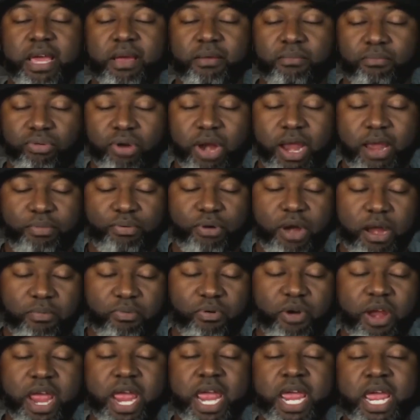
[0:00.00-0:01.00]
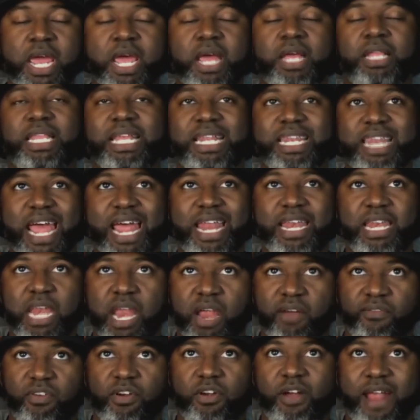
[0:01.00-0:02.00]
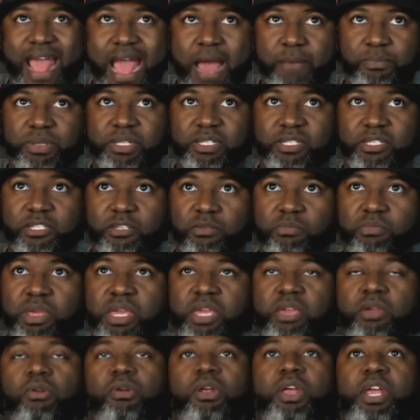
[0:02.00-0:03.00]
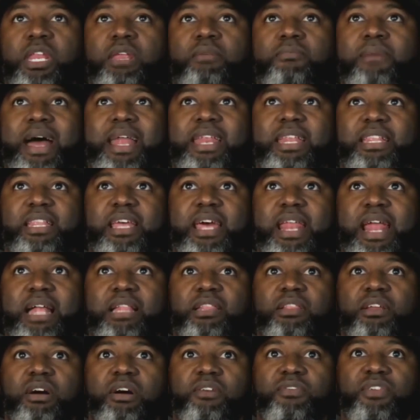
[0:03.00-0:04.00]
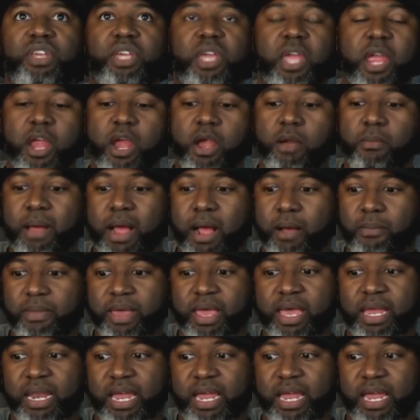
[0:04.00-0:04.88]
pray pray pray then that never happens to me or anybody that I love and care about, man.